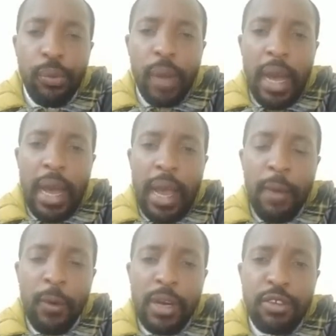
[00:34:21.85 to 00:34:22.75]
I
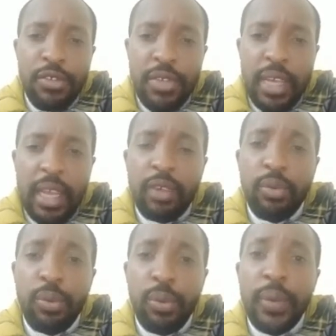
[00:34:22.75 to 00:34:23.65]
want to say that
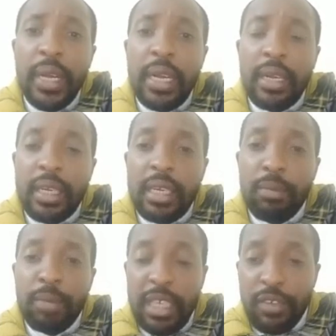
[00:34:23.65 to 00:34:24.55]
we will
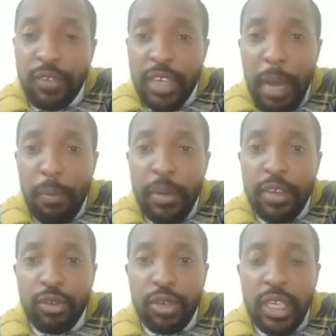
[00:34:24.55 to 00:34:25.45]
be giving
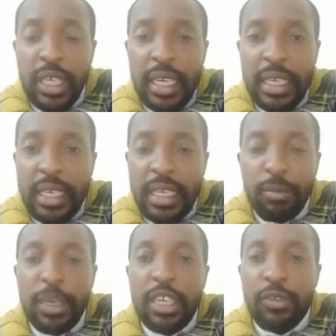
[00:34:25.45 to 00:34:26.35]
updates on these cases,
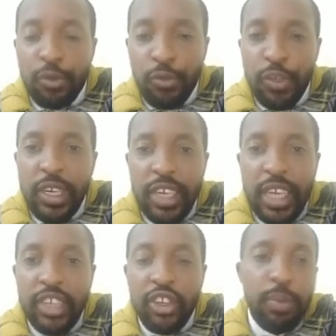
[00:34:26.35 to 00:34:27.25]
but if you feel
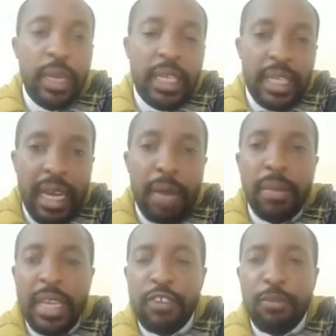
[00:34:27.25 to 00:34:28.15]
touched, please come
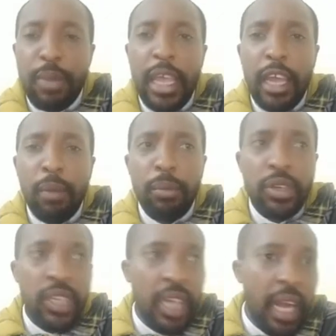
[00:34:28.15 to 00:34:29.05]
hit my
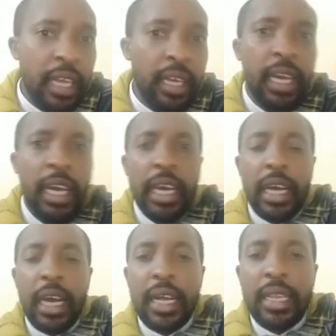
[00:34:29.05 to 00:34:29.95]
inbox like
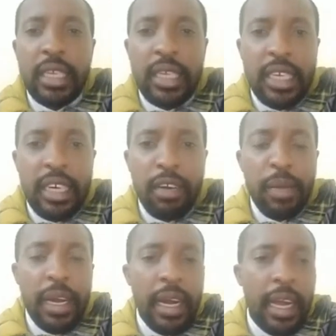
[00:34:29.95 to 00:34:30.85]
this
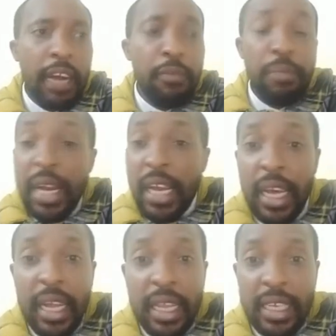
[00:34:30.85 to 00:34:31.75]
gentleman and many
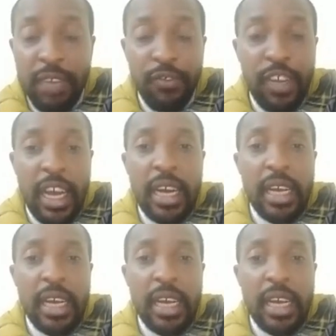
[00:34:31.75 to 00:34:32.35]
others have done,